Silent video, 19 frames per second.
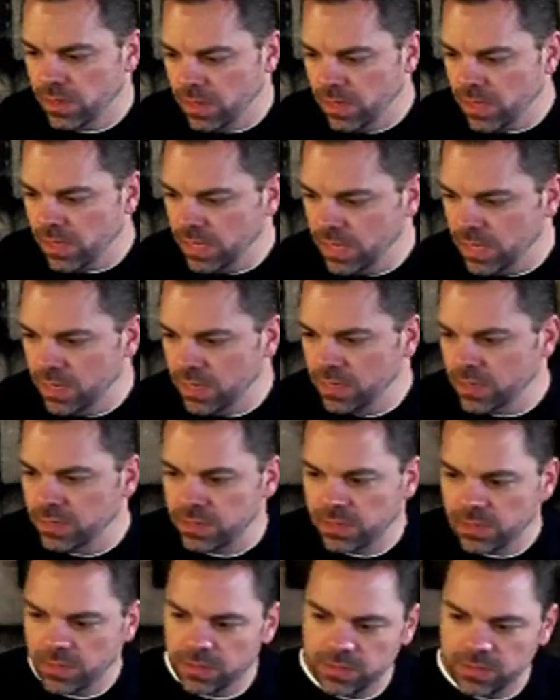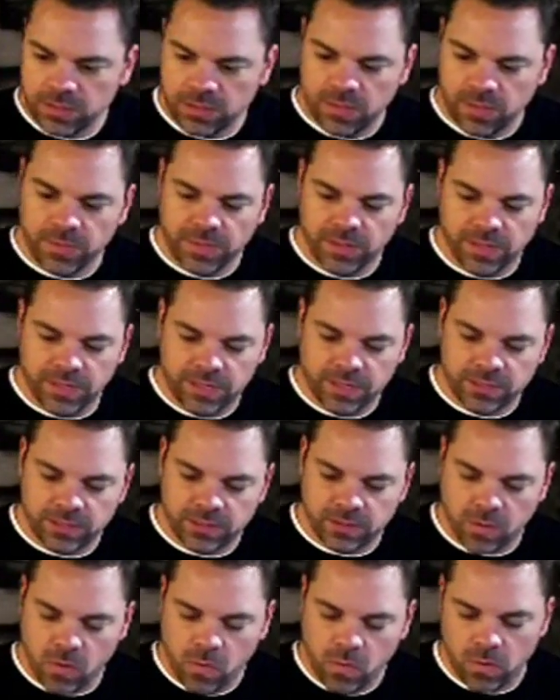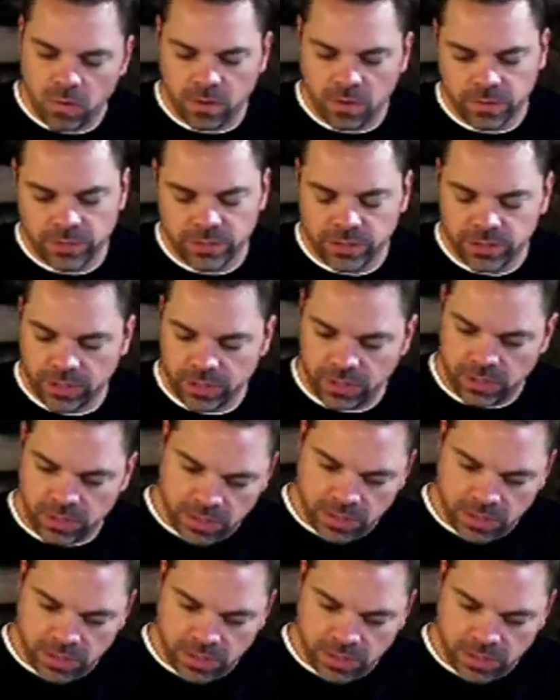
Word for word: and some of this orange